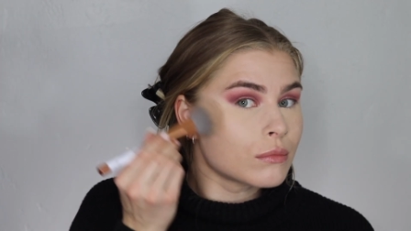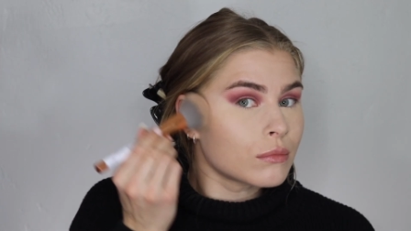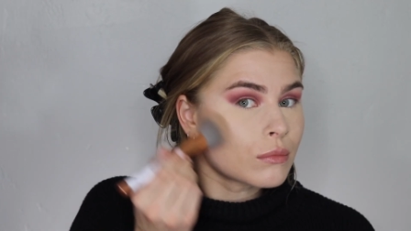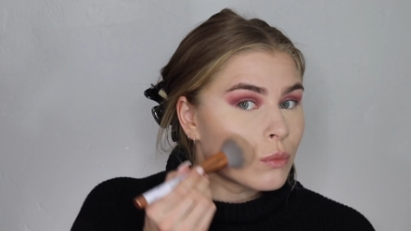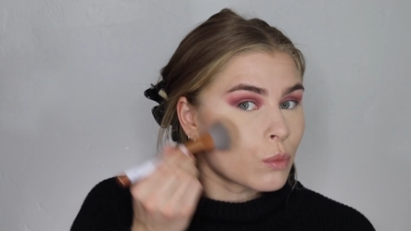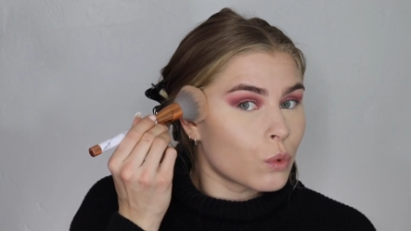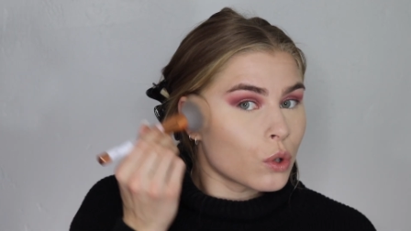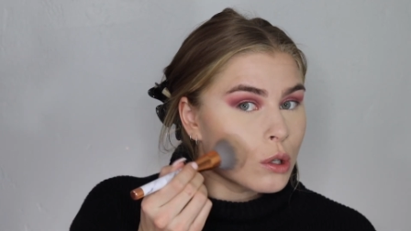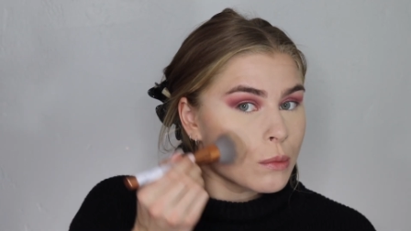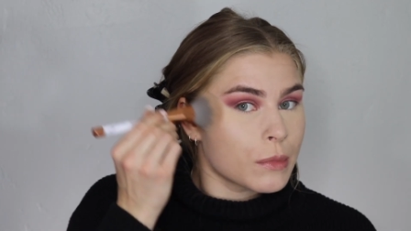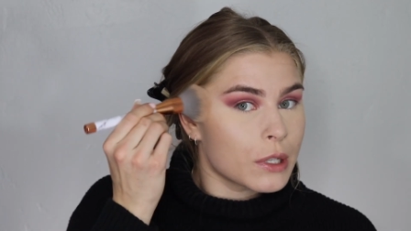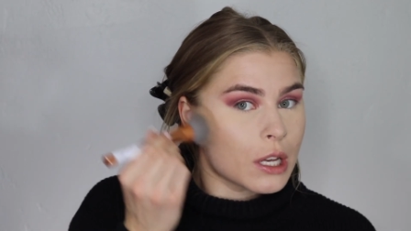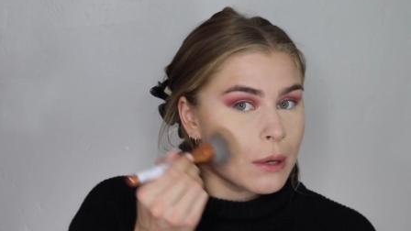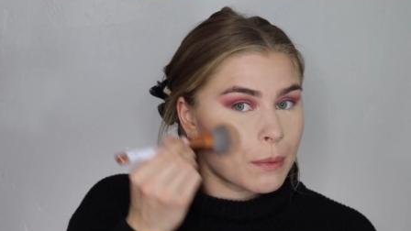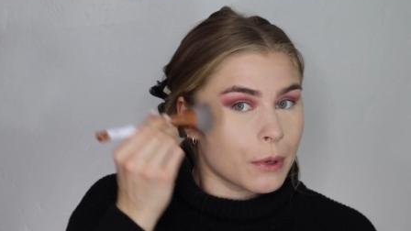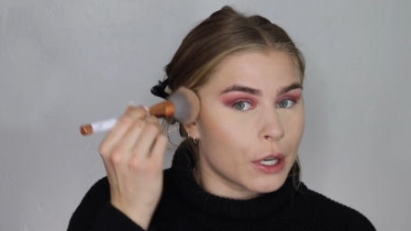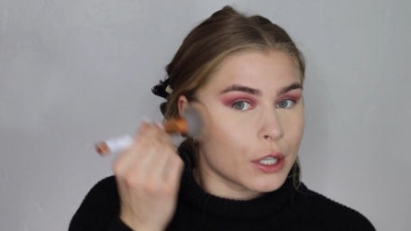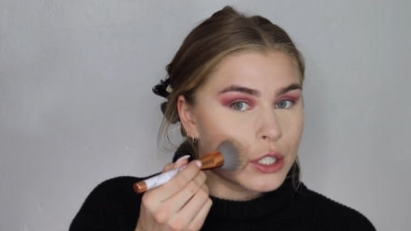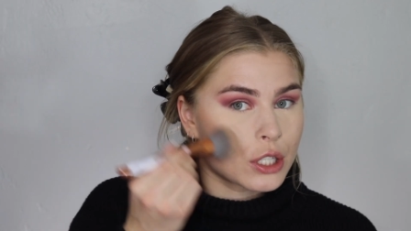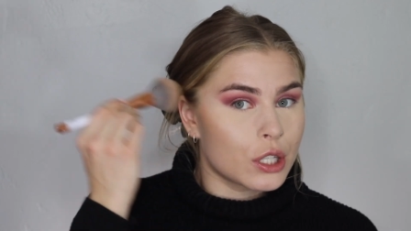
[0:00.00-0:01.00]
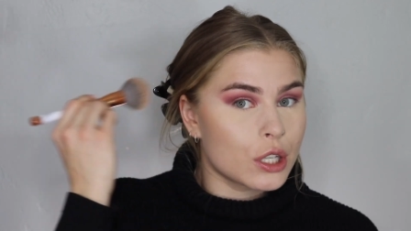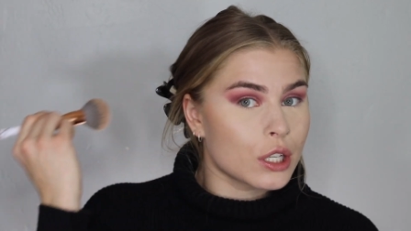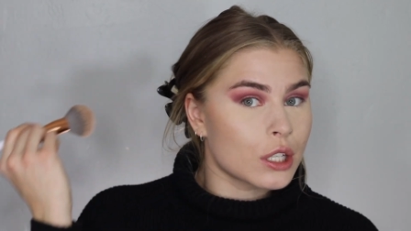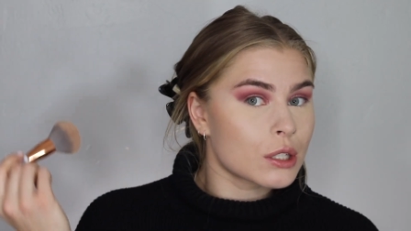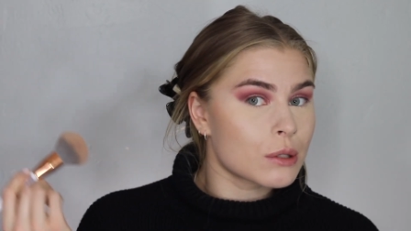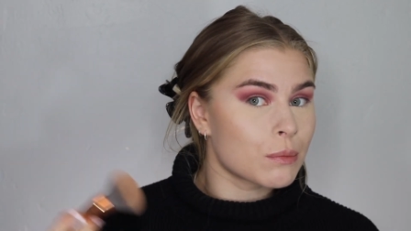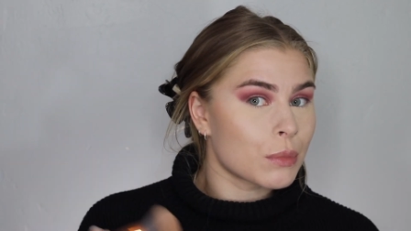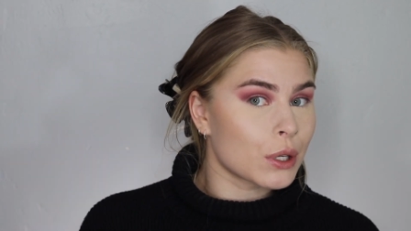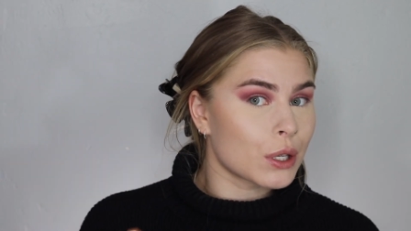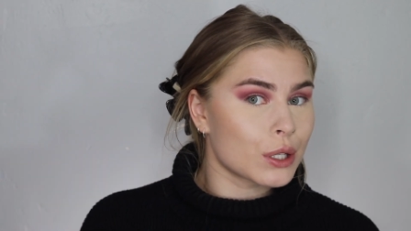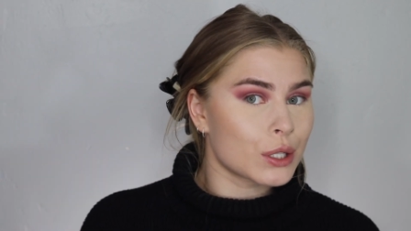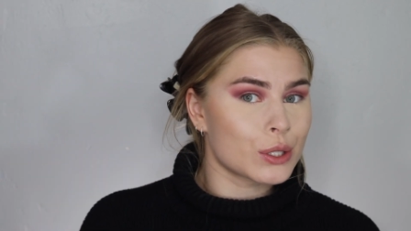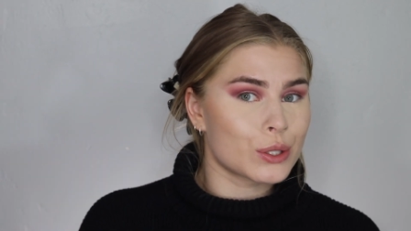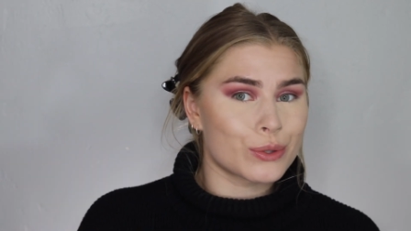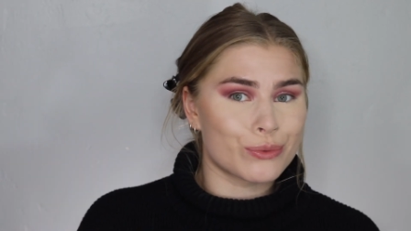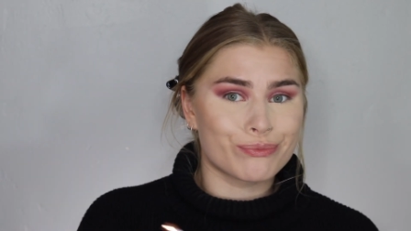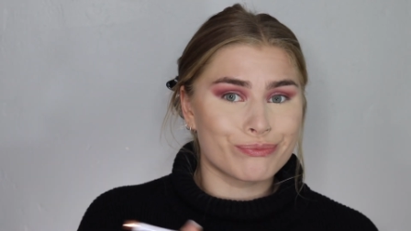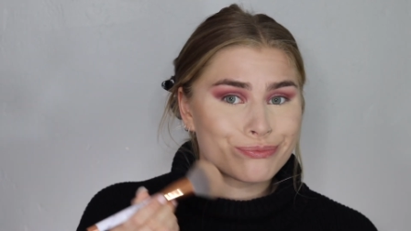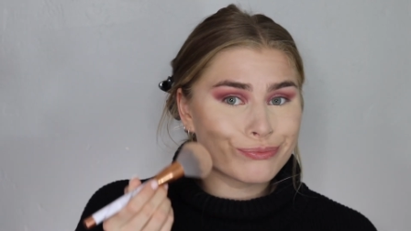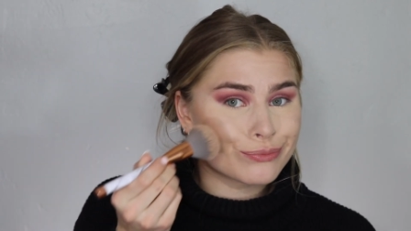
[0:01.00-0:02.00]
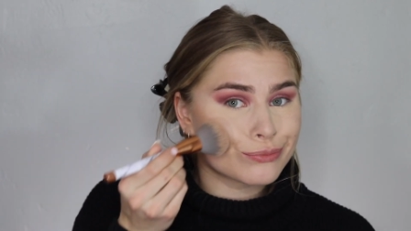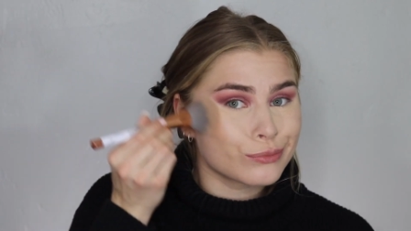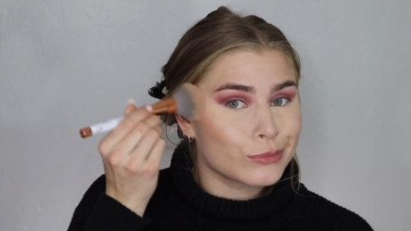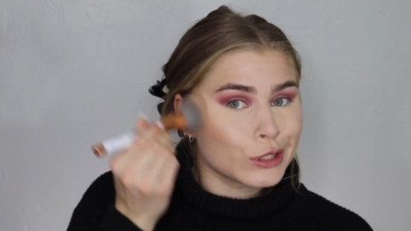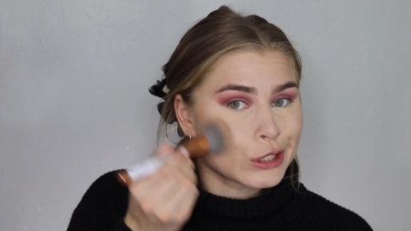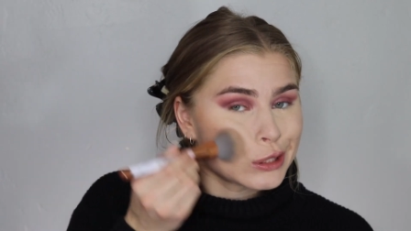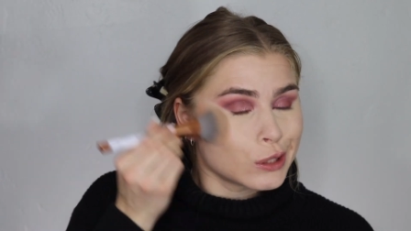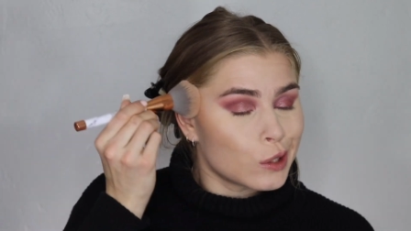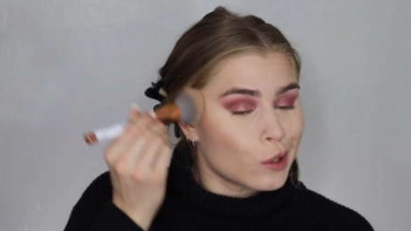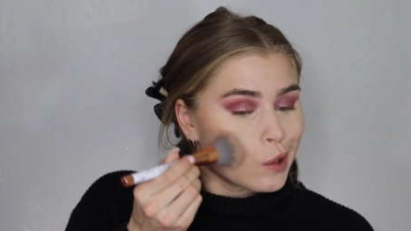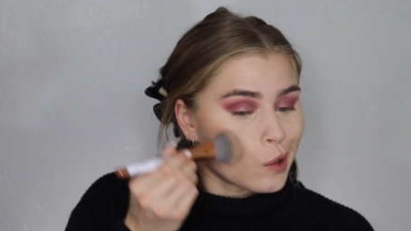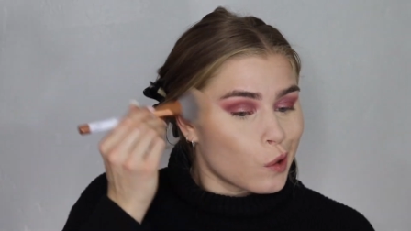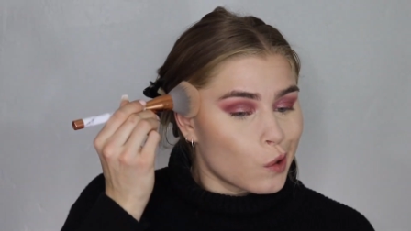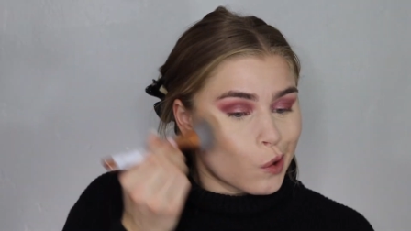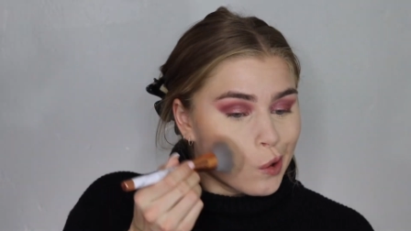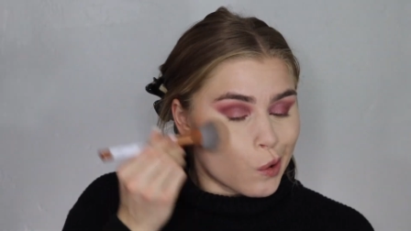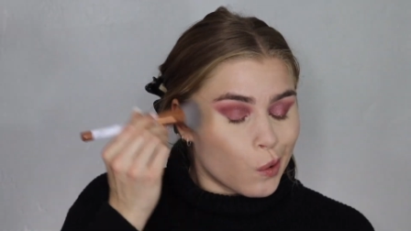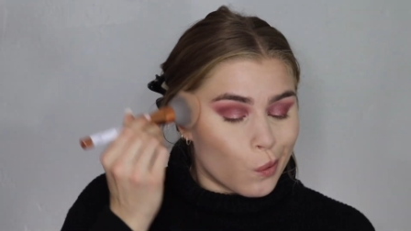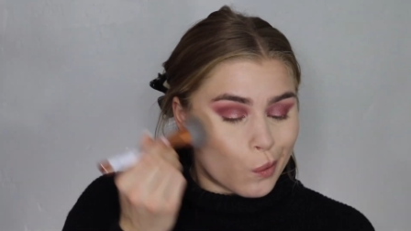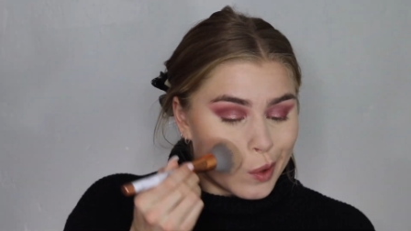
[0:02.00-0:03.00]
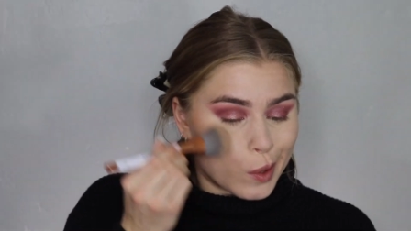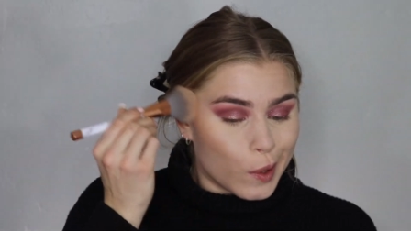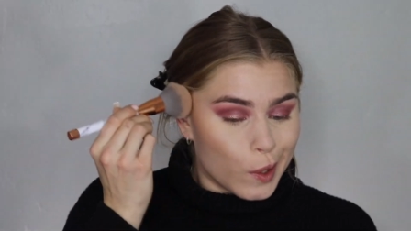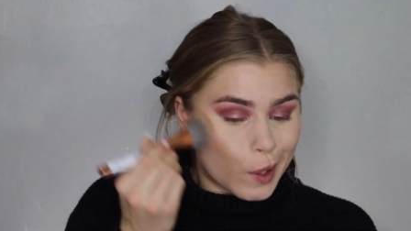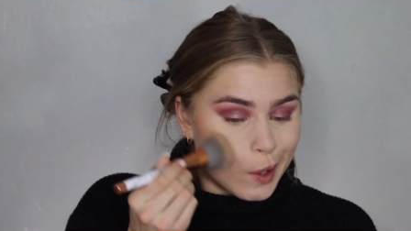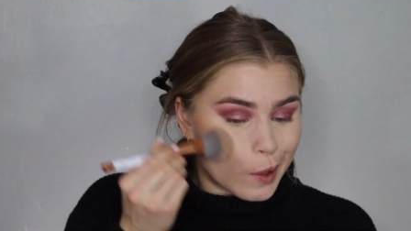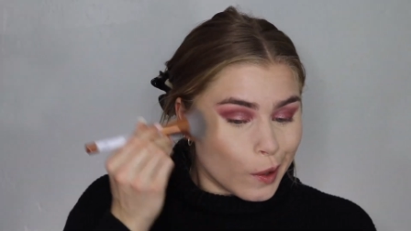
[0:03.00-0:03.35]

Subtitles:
warming up our cheeks because we need